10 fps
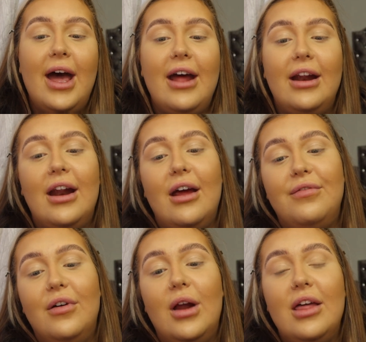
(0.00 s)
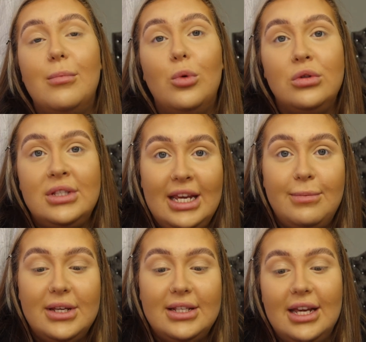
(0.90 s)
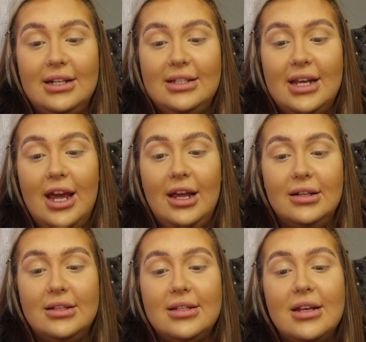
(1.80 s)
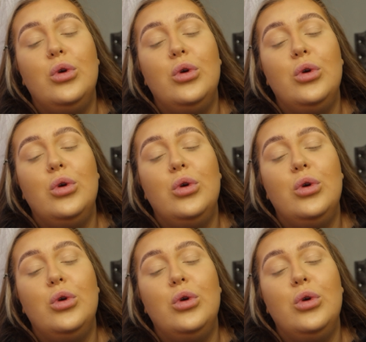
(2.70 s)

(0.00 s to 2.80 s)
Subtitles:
And then I feel like the more deeper skin tones